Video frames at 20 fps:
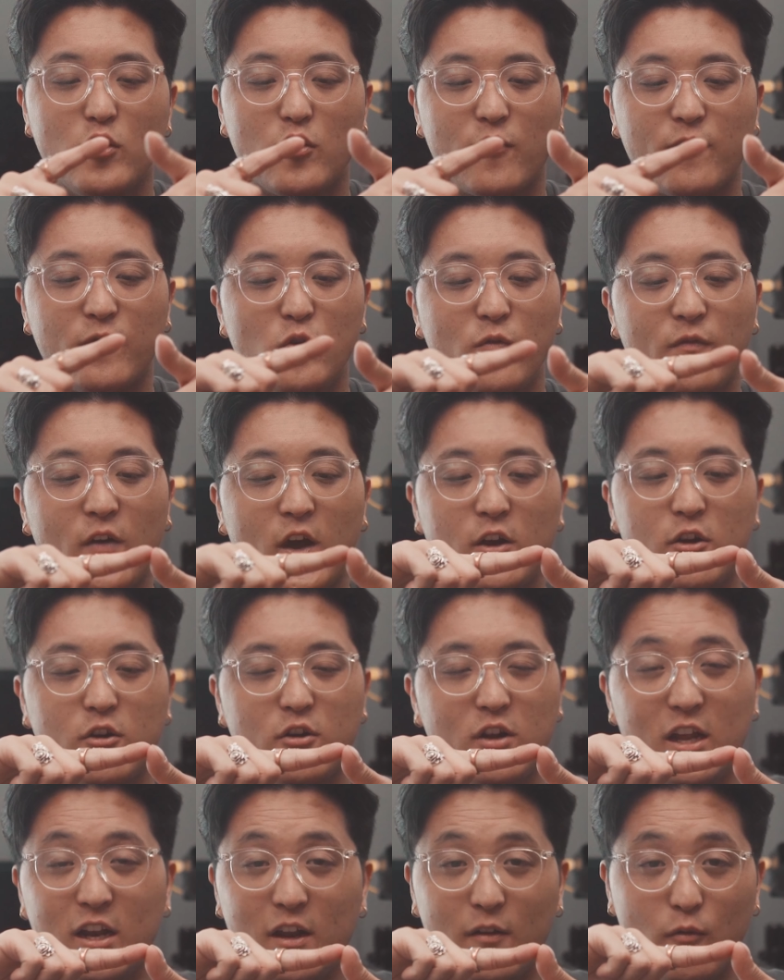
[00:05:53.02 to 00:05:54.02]
your
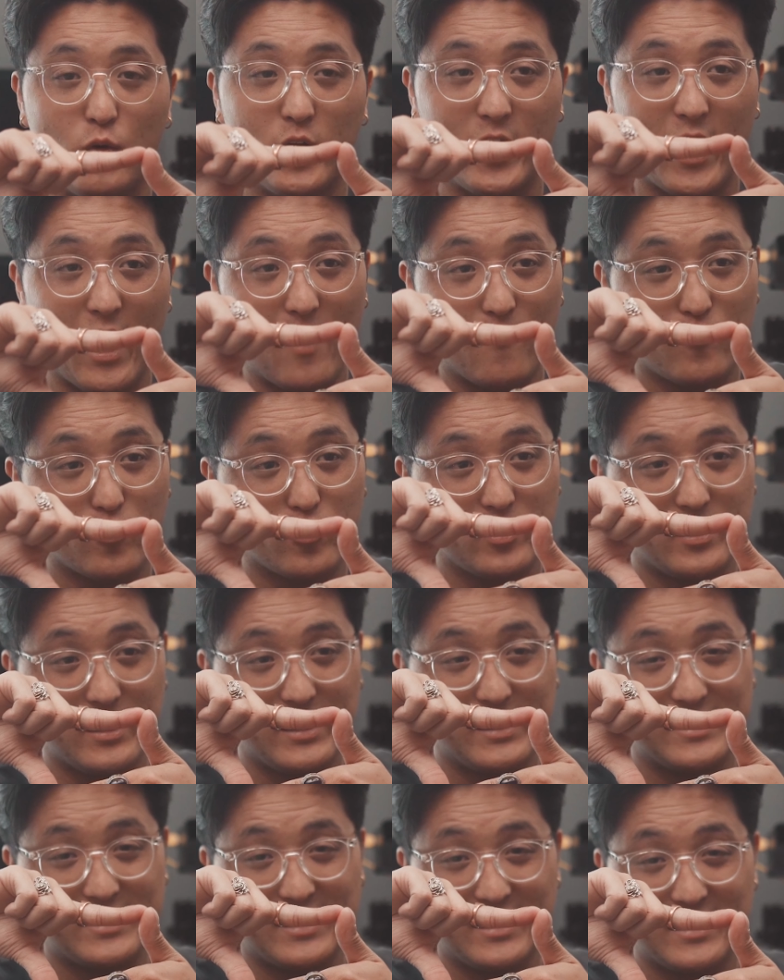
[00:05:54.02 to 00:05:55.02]
viewfinder and whatever
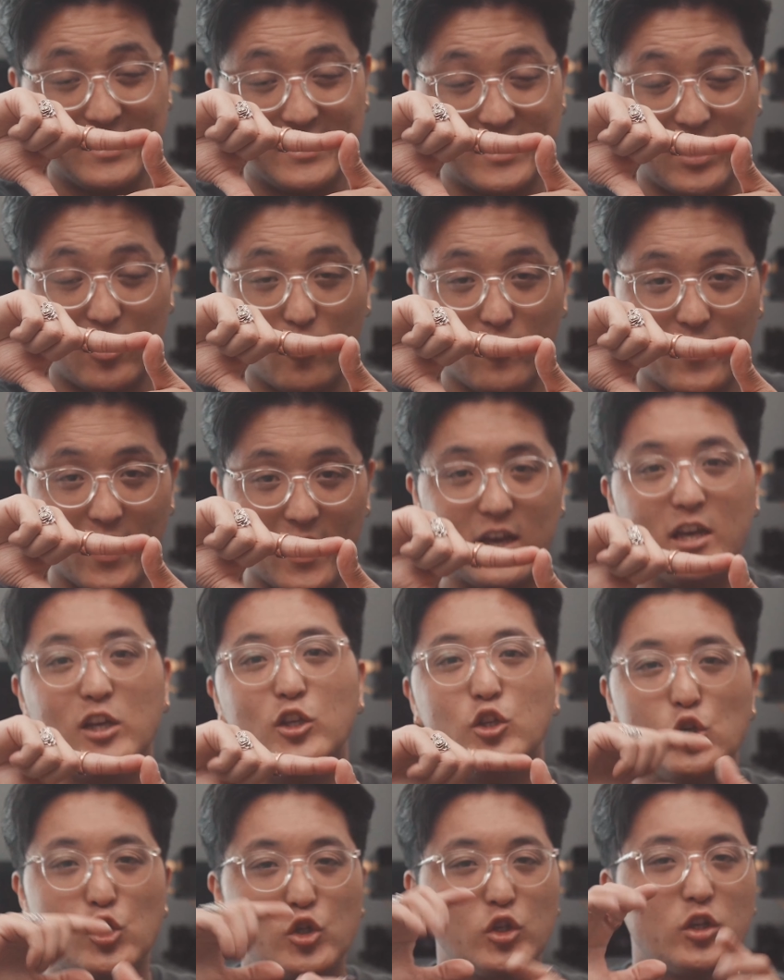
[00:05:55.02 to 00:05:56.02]
is in the center of that
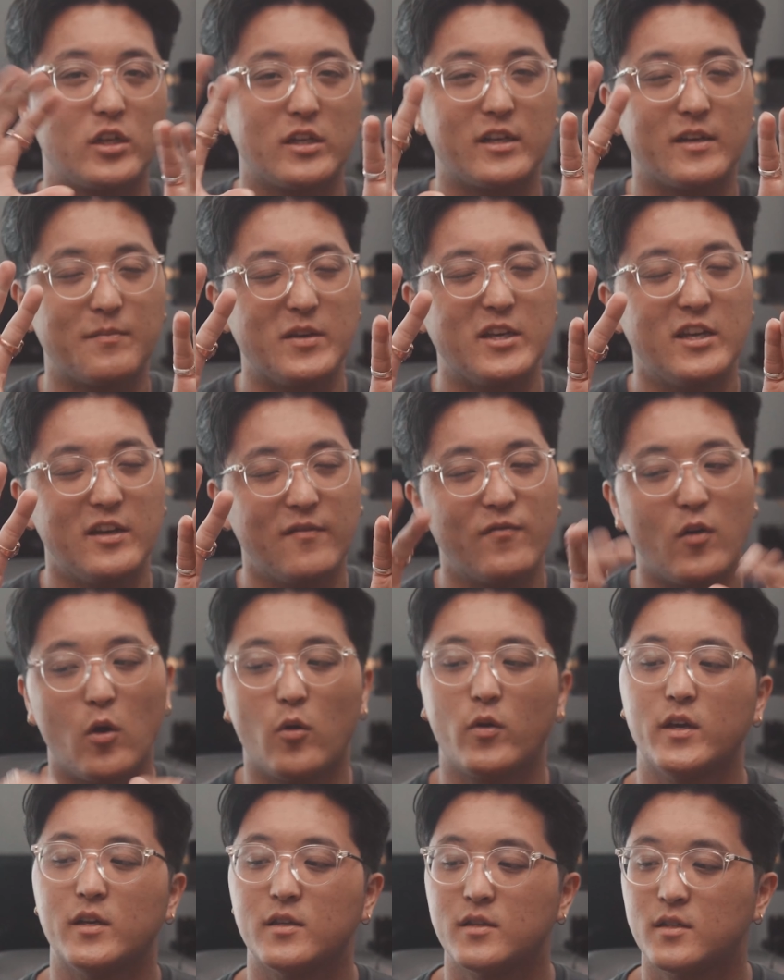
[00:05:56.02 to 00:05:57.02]
is usually gonna be in
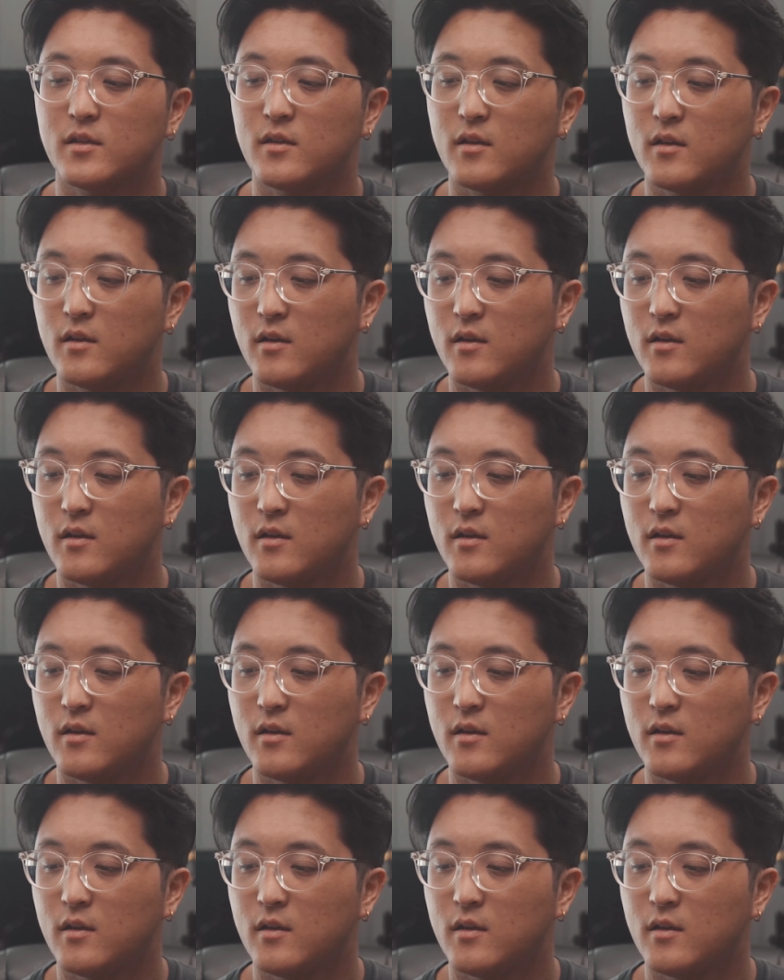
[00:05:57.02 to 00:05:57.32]
focus.